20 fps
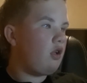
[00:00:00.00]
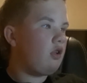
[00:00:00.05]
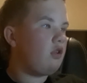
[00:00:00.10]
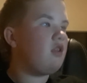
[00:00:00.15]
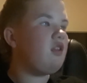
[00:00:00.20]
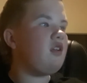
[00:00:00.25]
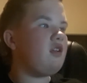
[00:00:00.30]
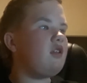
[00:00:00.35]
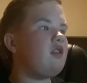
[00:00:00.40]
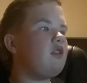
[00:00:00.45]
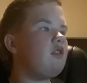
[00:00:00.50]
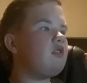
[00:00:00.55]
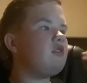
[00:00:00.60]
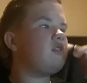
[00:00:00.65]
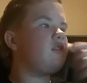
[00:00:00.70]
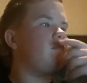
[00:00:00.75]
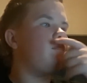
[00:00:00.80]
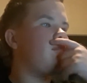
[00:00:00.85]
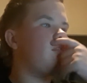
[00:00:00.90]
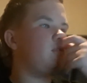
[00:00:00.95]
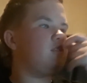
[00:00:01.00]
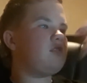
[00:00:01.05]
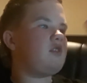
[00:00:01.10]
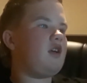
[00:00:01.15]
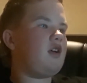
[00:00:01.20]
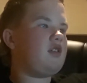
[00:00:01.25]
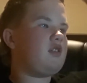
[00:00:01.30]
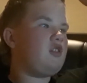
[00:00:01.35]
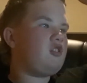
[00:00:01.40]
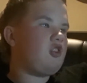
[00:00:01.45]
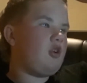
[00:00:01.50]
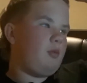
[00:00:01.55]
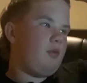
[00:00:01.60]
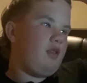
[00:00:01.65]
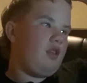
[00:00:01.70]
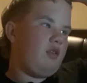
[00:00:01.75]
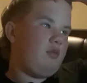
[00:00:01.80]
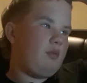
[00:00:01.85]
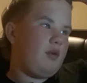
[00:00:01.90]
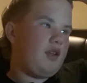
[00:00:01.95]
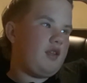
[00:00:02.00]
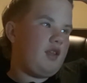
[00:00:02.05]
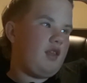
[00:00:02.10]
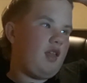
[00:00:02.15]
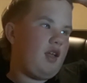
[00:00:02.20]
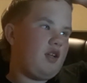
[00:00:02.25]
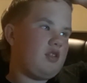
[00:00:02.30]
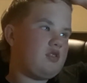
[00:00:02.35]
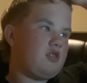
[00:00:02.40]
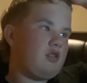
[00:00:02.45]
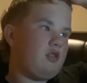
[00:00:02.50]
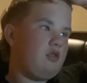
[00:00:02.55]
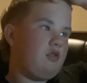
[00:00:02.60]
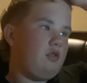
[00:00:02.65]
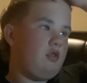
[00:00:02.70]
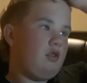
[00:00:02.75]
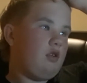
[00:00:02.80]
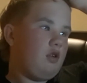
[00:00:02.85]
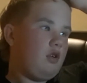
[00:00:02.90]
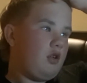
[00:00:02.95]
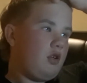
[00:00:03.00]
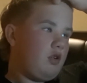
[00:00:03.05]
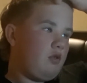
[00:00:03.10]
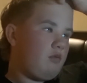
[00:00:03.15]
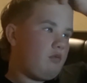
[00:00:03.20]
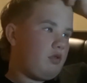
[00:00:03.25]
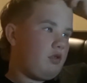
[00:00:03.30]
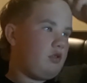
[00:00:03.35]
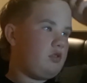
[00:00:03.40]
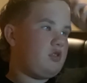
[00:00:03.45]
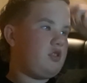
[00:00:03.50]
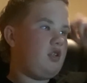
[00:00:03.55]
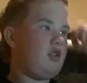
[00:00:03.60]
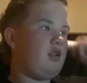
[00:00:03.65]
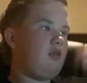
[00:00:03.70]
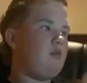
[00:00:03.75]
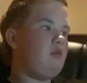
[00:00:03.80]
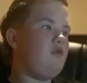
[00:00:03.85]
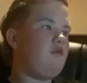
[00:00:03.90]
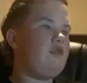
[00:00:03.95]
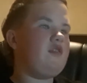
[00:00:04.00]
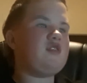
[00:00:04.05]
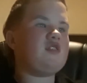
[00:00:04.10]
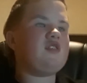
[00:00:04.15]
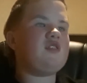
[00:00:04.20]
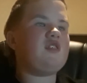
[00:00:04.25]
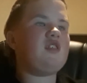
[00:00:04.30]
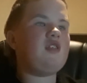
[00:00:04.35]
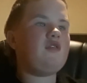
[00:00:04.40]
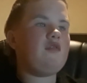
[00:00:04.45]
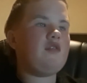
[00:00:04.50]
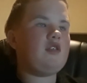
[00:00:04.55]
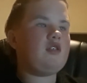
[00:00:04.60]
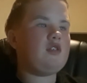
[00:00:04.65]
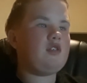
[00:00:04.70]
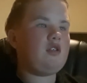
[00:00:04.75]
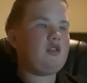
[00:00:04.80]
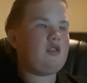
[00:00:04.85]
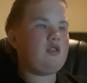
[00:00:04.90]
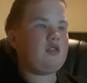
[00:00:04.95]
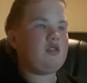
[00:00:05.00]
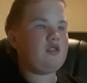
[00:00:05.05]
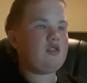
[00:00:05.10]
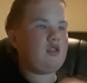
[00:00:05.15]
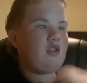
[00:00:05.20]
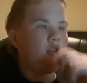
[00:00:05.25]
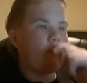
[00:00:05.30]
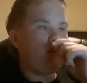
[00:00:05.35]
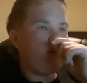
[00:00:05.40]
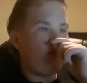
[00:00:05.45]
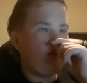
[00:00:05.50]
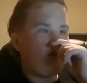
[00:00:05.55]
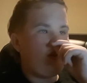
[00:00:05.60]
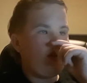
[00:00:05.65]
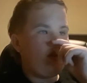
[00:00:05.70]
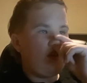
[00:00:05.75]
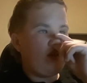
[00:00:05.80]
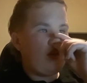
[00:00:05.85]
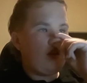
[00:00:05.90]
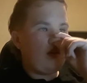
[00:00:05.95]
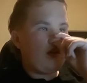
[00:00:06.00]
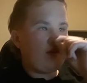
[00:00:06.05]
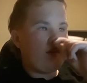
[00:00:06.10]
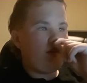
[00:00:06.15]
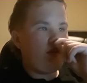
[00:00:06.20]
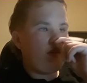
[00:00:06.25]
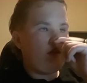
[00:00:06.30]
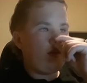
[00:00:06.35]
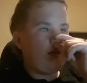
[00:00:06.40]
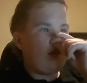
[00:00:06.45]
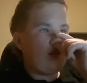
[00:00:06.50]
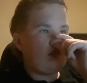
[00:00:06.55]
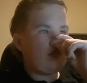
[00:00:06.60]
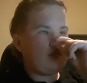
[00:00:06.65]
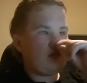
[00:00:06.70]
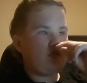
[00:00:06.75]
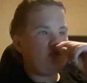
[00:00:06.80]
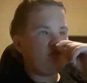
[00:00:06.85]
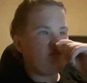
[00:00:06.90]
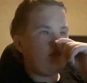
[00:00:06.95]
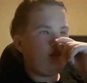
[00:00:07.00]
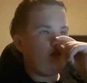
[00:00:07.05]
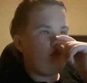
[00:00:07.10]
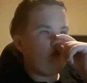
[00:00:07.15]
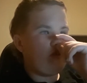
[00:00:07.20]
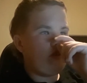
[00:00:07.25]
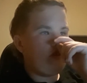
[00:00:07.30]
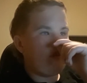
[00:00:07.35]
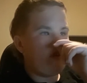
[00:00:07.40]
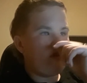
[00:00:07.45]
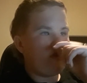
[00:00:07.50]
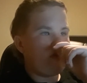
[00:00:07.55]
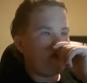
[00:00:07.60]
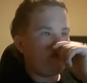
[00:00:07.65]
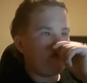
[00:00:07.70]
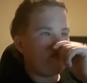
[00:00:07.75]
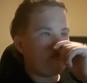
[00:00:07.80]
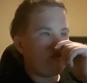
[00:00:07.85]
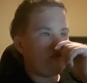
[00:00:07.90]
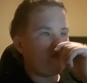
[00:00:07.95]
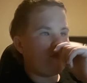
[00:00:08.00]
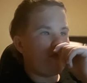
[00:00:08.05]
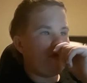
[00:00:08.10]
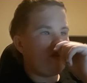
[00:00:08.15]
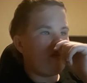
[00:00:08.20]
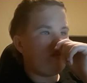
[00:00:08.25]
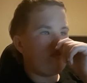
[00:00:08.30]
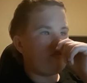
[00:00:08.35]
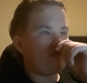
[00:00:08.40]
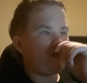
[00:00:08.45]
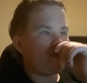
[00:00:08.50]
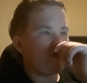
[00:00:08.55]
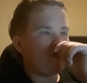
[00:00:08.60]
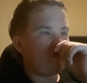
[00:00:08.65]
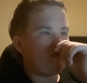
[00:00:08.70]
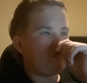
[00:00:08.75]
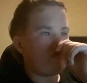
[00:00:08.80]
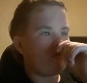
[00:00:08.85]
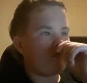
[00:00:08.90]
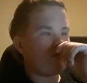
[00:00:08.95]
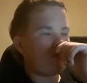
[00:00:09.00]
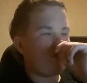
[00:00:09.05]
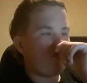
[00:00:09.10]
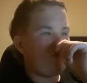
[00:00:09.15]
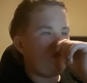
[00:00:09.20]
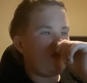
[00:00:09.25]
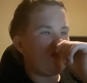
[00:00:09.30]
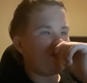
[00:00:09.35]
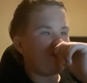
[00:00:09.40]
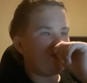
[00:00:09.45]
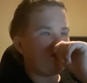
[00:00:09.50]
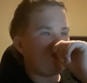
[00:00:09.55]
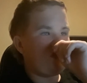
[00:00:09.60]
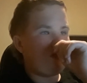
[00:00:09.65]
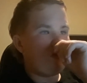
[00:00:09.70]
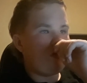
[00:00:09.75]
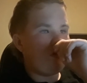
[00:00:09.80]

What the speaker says: Yeah, used to voice Auntie Gemma by the last two preceding movies and TV series. Kit Harington is Eric. Jared Butler is Stuck the Bust.